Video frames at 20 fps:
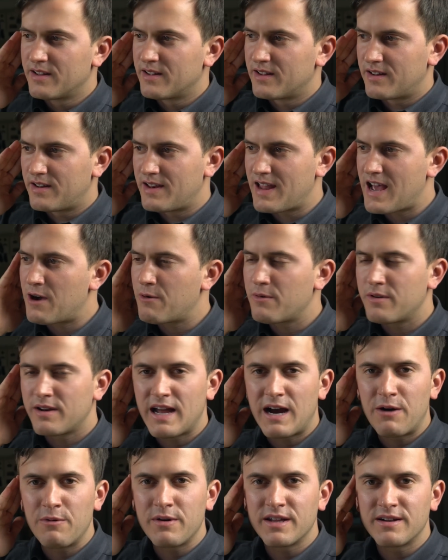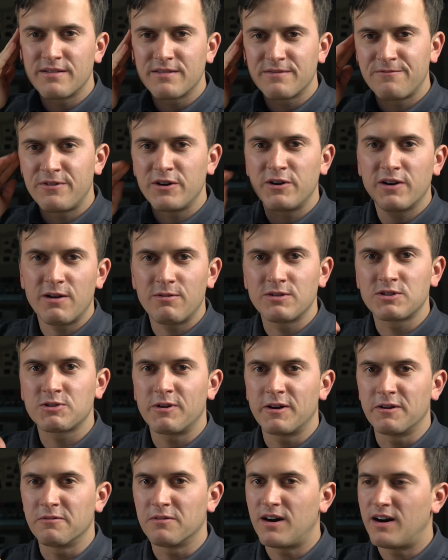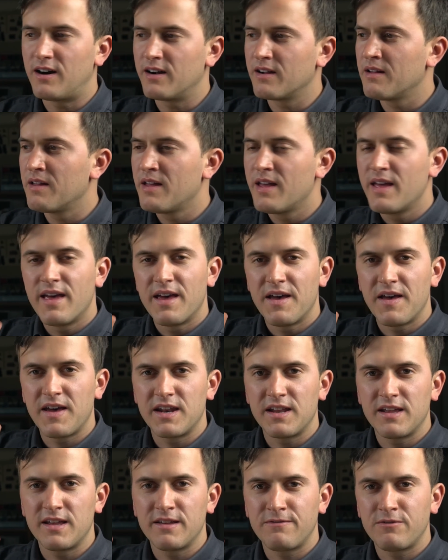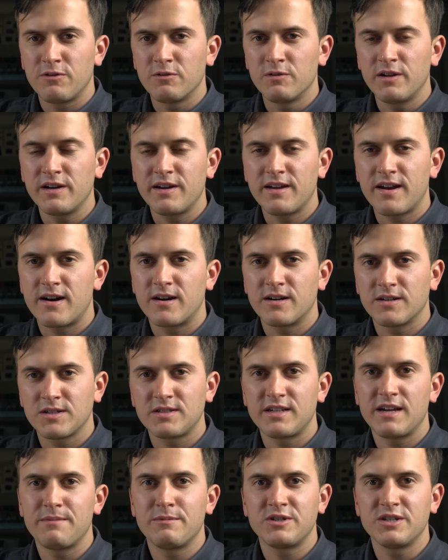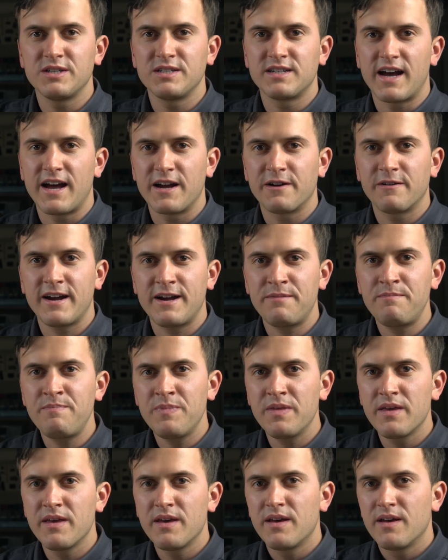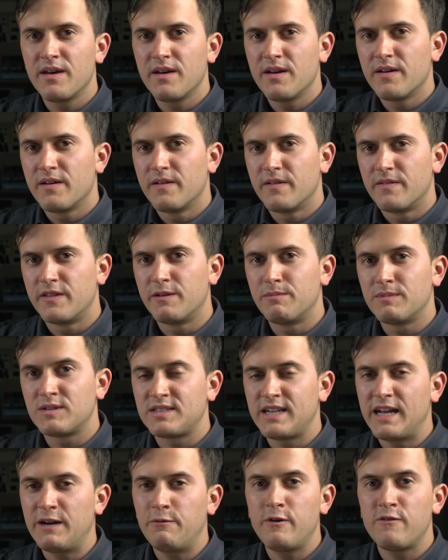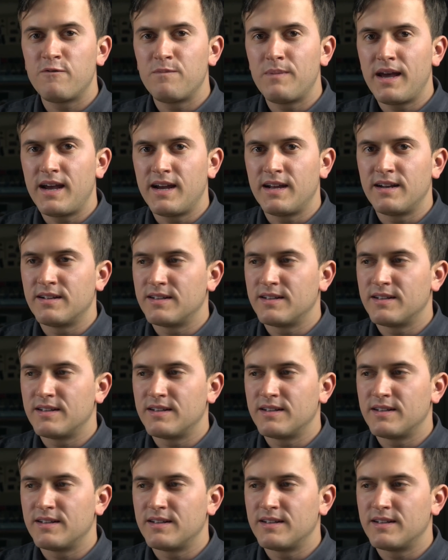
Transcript: Now we can figure out what's going wrong. And if you look at our state machine diagram, the mistake we've made